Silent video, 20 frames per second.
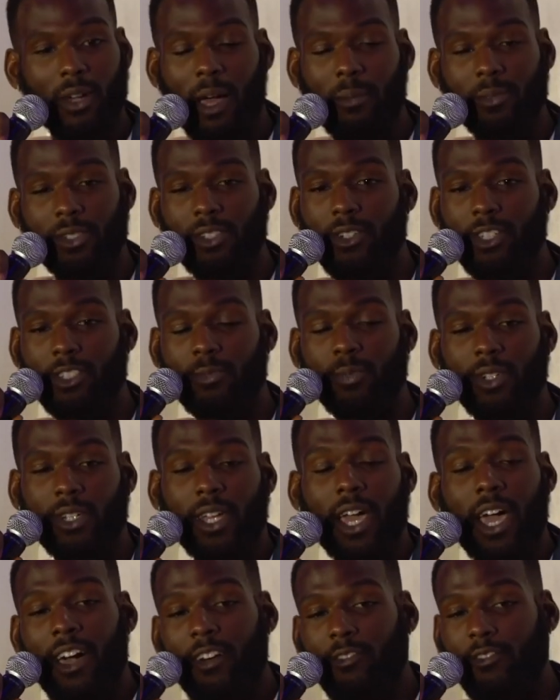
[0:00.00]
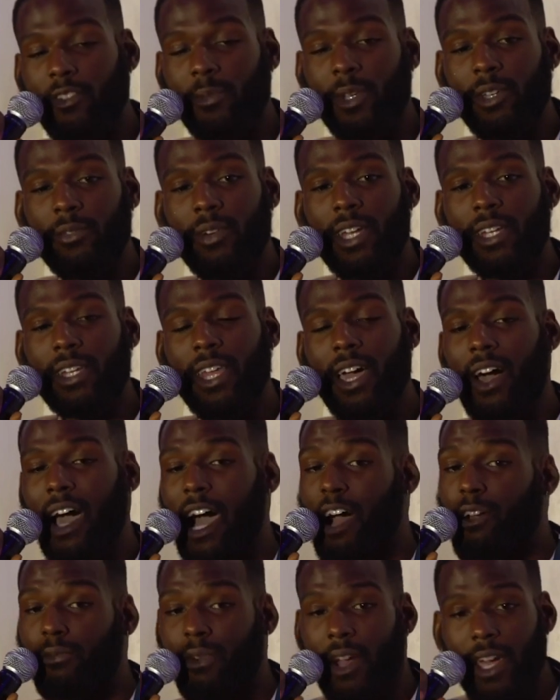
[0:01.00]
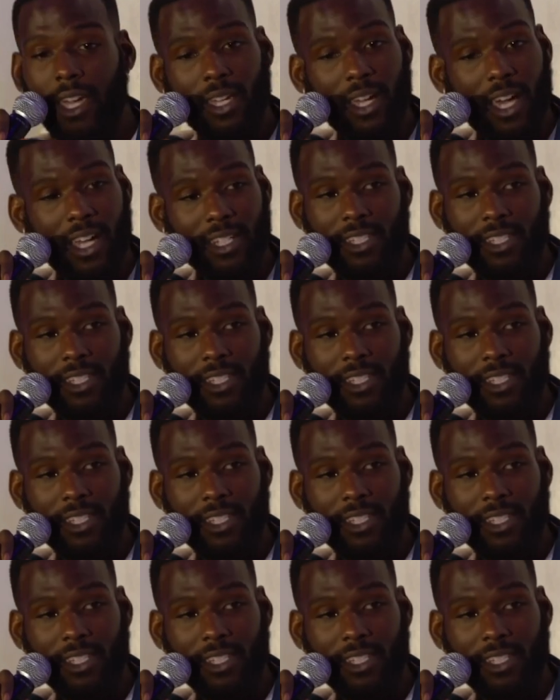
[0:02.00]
I'm still exploring. For me right now, I write,